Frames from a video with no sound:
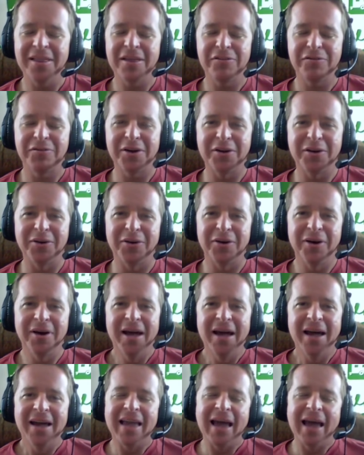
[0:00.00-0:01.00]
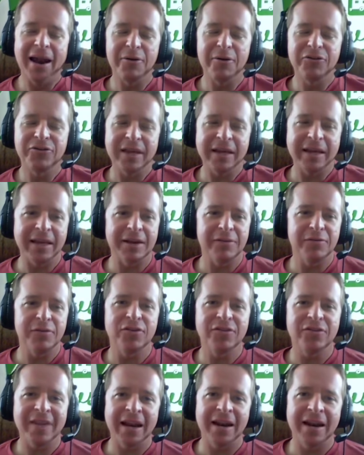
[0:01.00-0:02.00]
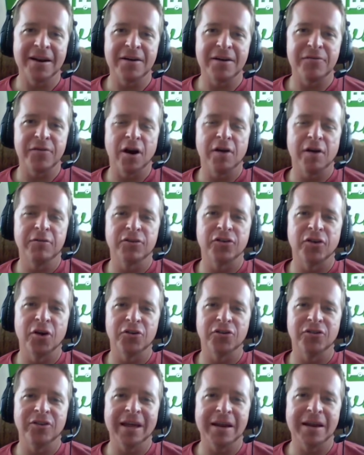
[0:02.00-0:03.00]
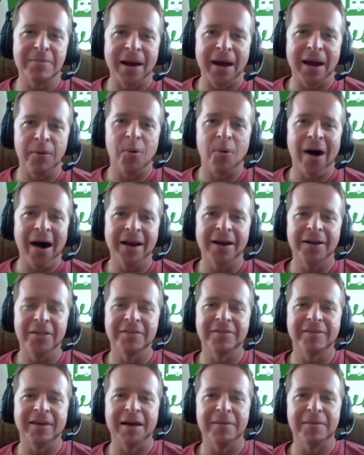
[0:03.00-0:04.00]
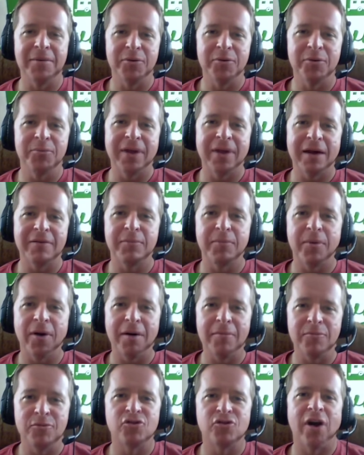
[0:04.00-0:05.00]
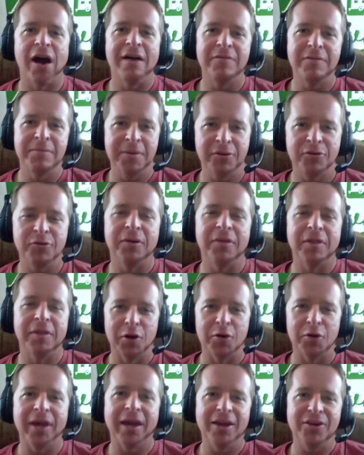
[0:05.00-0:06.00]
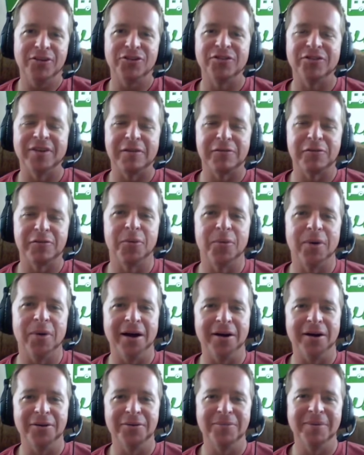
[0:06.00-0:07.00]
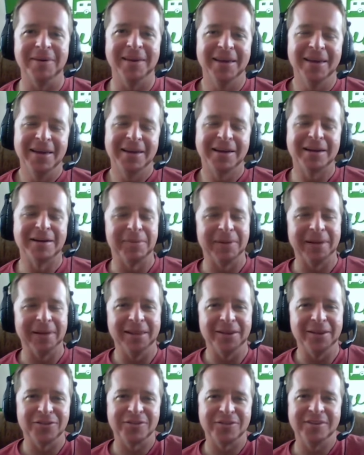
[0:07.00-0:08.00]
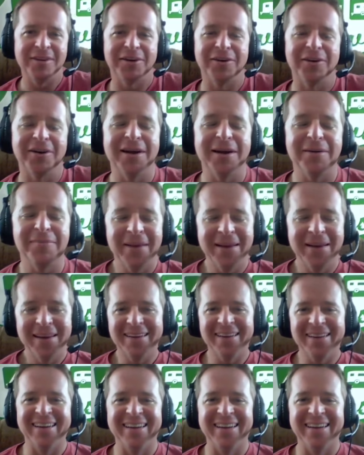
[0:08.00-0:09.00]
Okay, that's very cool. Yeah, I was thinking if you stayed at enough Harvest Hosts and you had to buy wine all the time, you would have a problem driving between the locations after a while. You'd be completely snickered up.